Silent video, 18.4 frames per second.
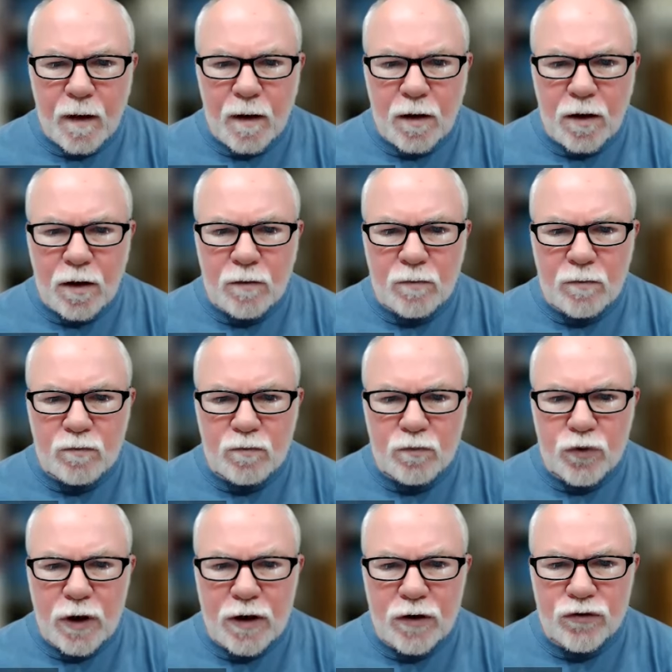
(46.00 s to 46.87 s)
I'm
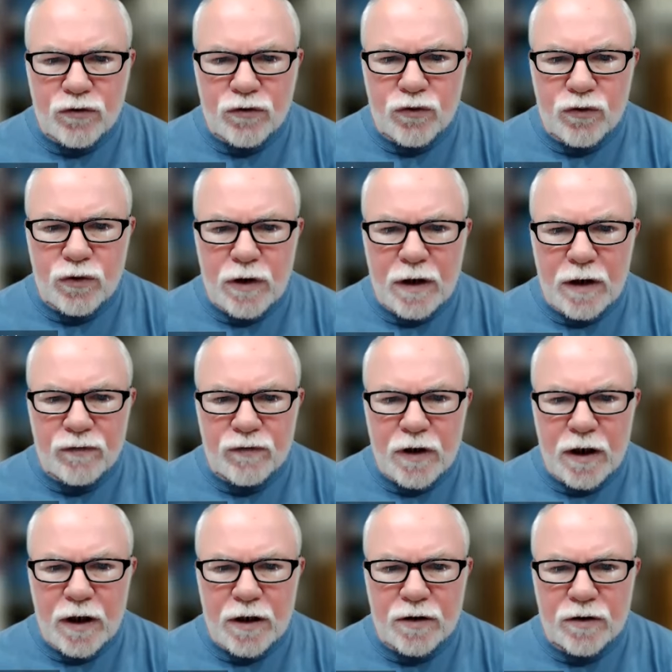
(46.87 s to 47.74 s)
proud to have
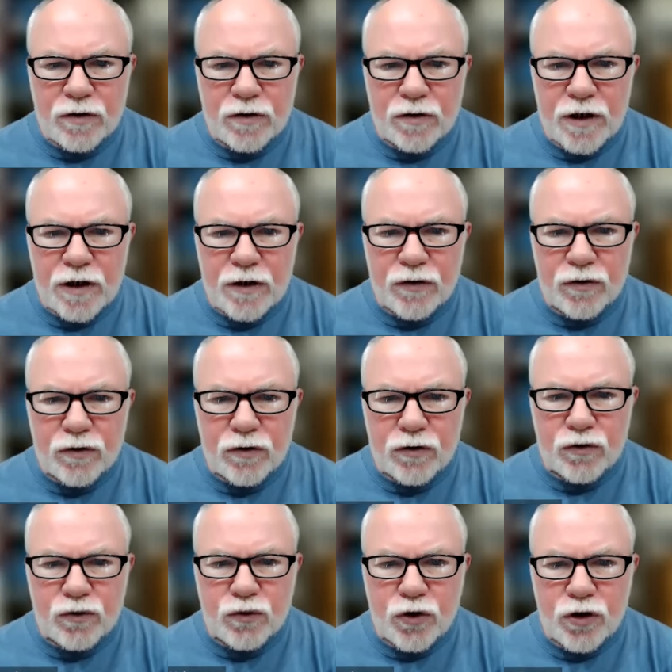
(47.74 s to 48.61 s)
gotten Darren
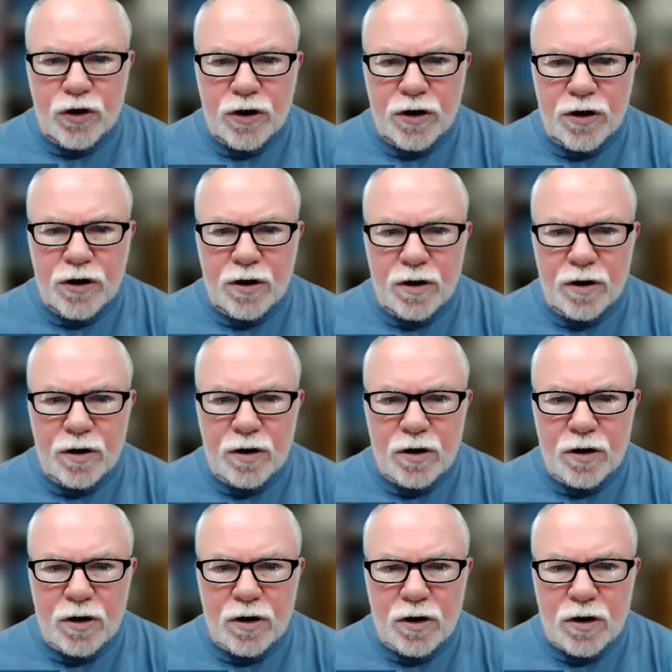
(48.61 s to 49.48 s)
LaCroix,
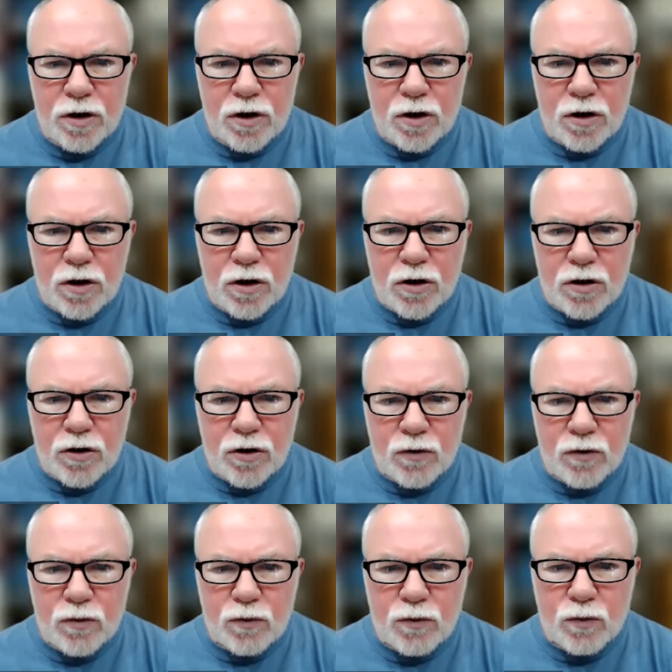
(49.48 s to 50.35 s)

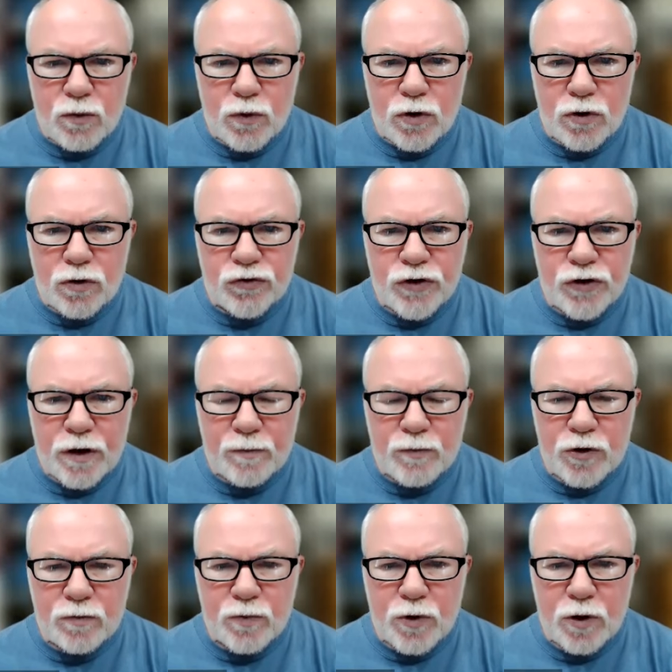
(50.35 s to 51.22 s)
World
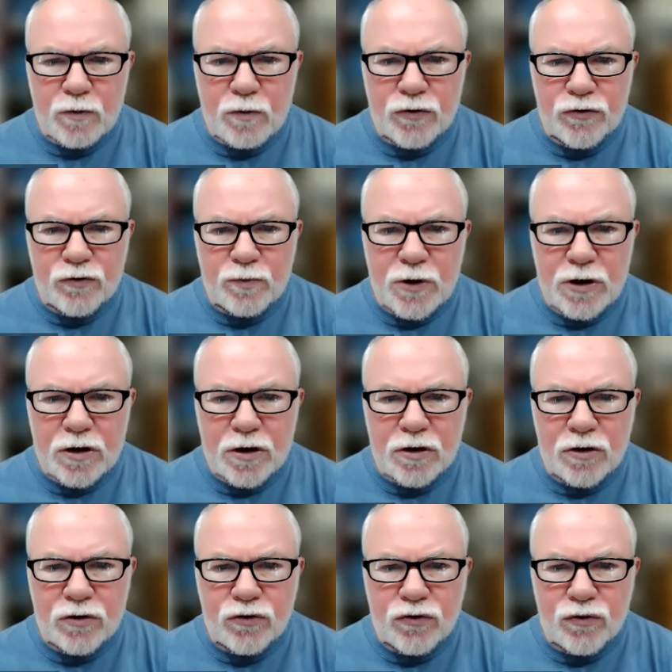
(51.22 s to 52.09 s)
Champion in Public
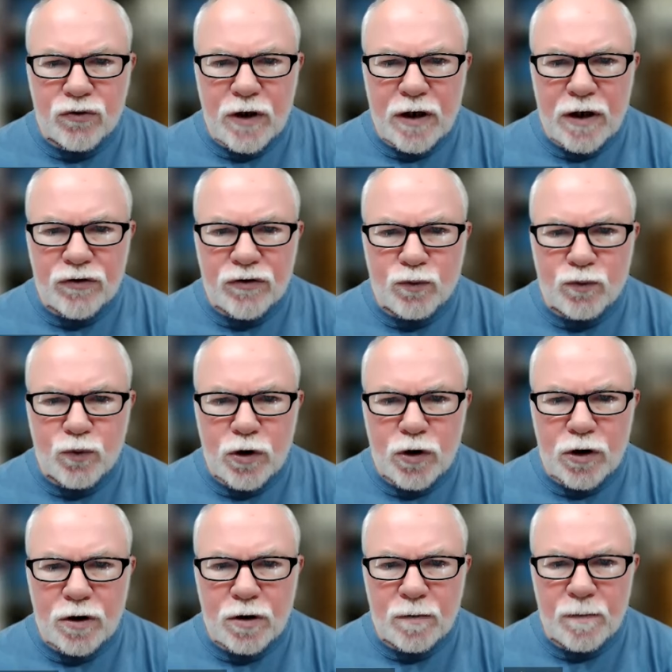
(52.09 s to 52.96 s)
Speaking
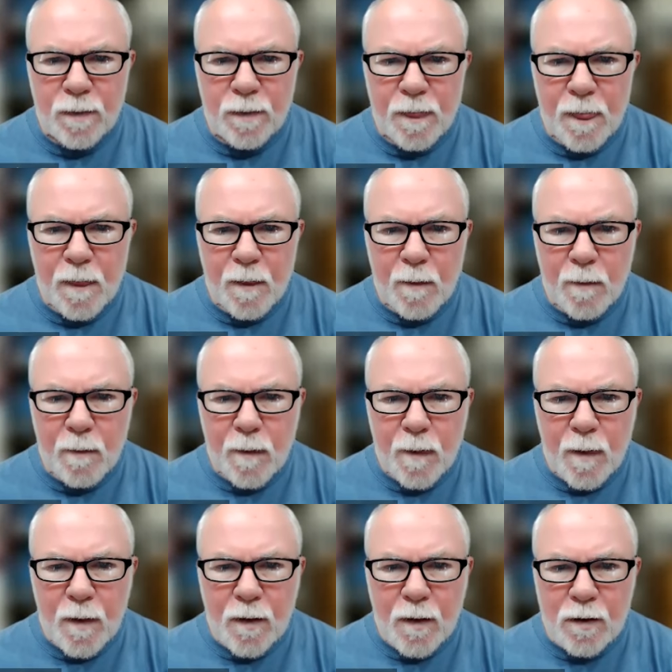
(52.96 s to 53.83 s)
2001,
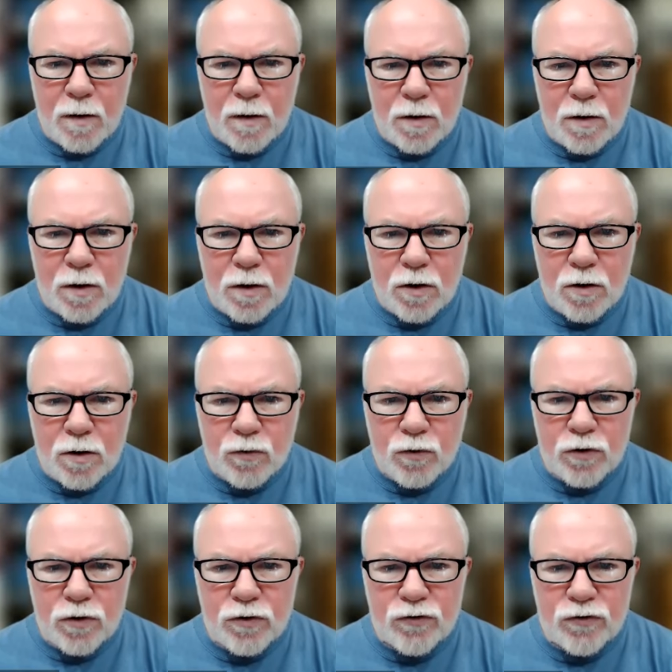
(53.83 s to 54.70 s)

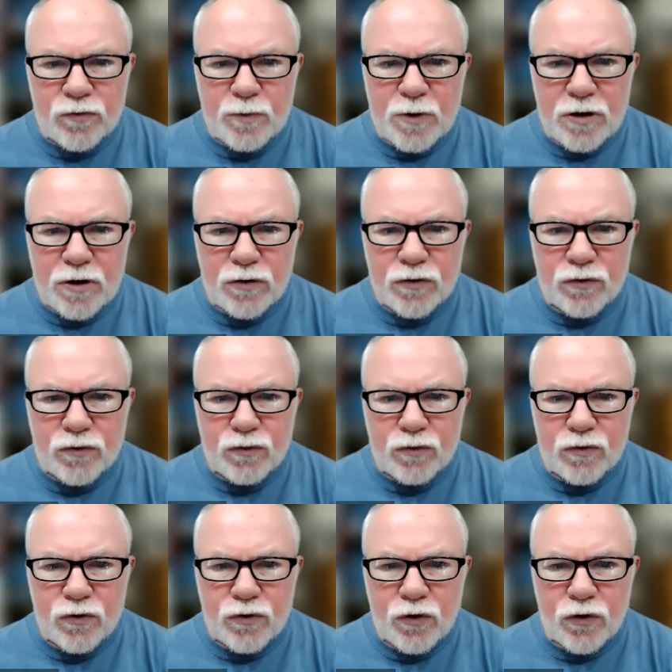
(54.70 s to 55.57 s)
accredited speaker
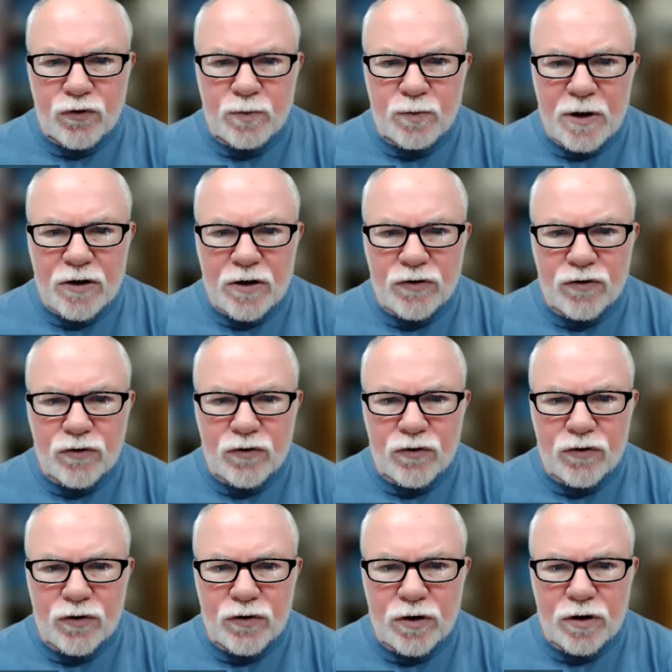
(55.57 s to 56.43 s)
through
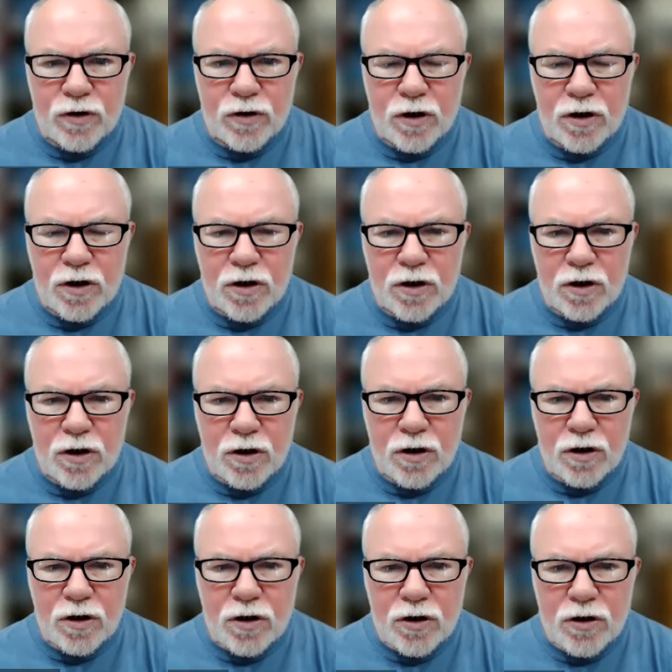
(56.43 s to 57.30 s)
Toastmasters and a
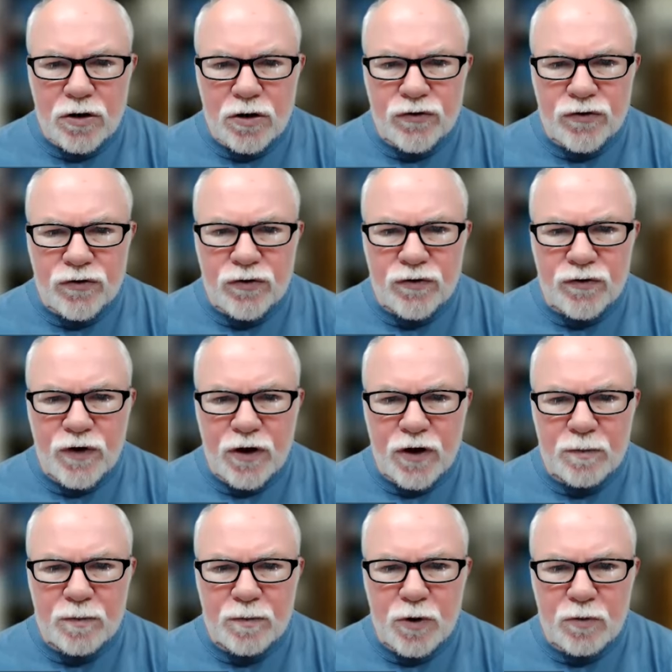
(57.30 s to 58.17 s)

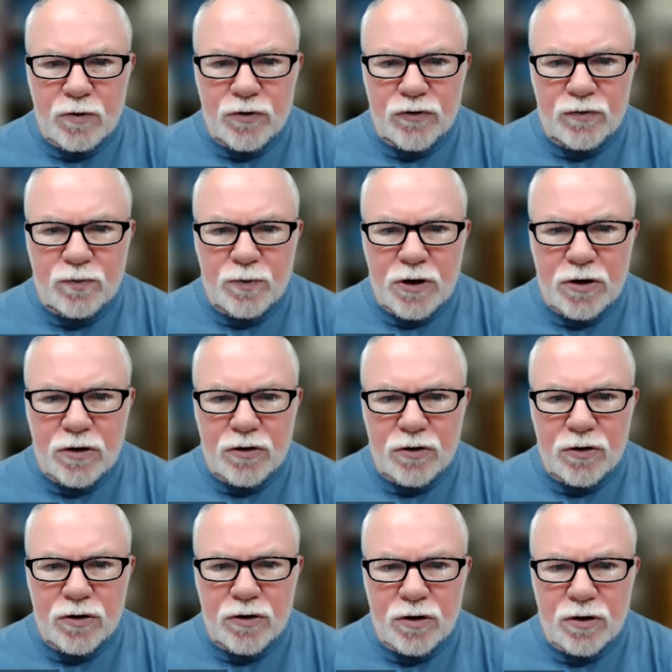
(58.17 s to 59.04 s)
certified public
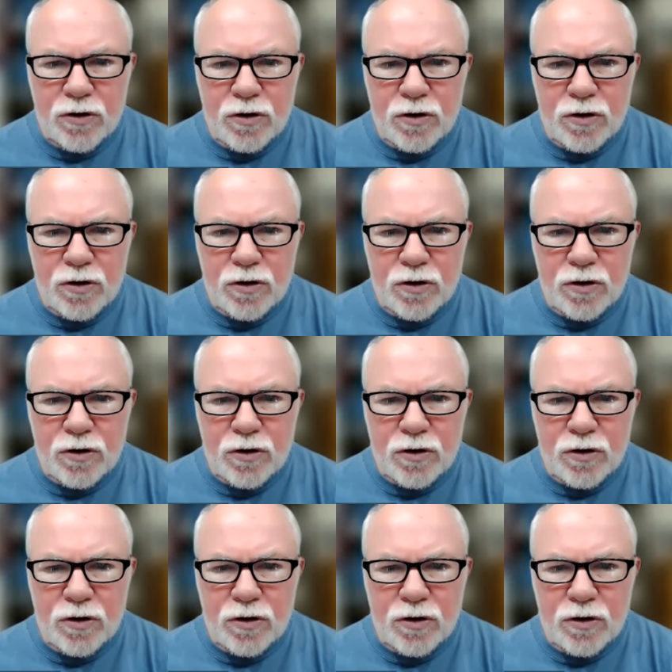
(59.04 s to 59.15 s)
speaker